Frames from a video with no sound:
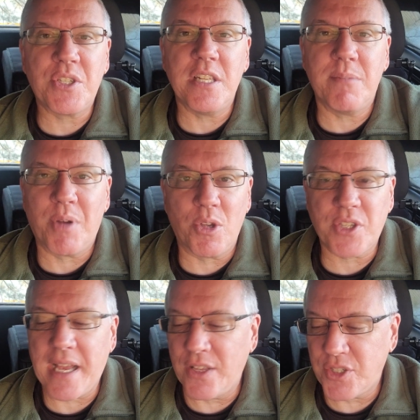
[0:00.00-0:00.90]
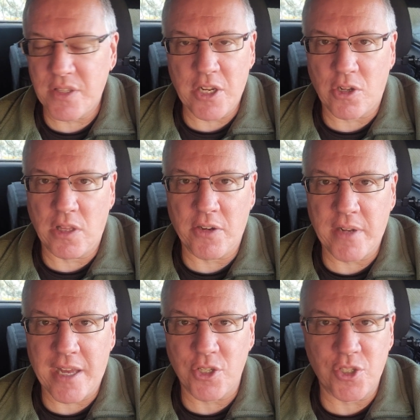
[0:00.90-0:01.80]
any pulse counts, they're cleared
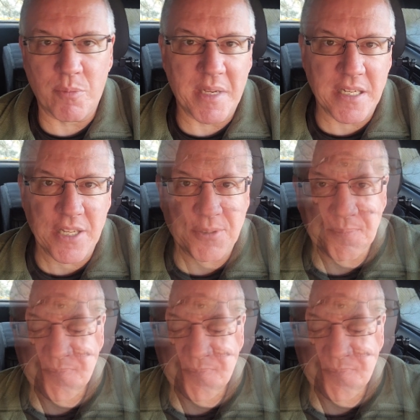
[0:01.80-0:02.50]
out. It's no big deal.